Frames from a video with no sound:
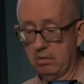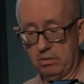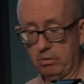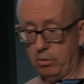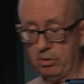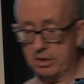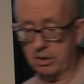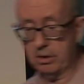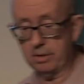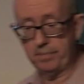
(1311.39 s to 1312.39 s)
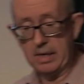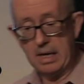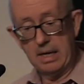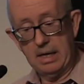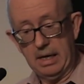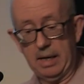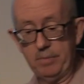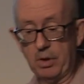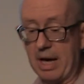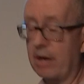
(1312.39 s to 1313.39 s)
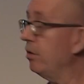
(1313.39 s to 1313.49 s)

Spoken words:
all is good. You can